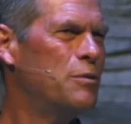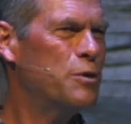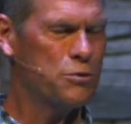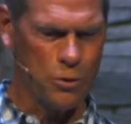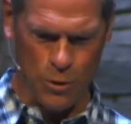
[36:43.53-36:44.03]

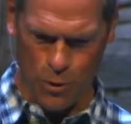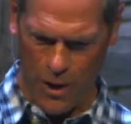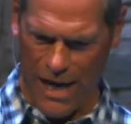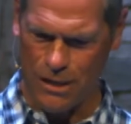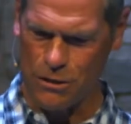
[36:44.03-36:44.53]
with true
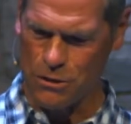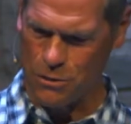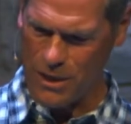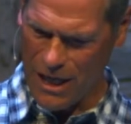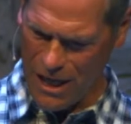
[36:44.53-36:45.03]

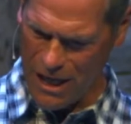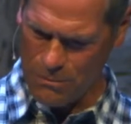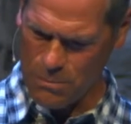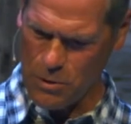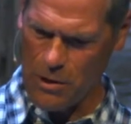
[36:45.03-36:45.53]
gratitude
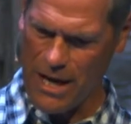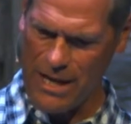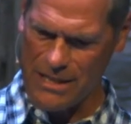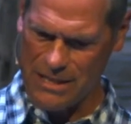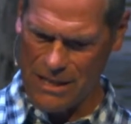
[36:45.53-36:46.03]
and
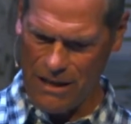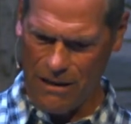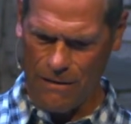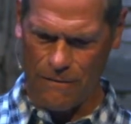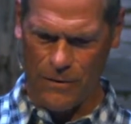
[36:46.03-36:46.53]
praise
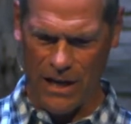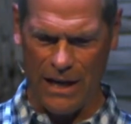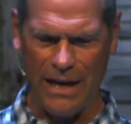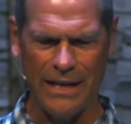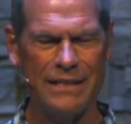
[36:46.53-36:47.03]
for
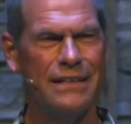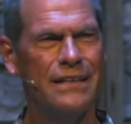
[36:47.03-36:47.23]
God.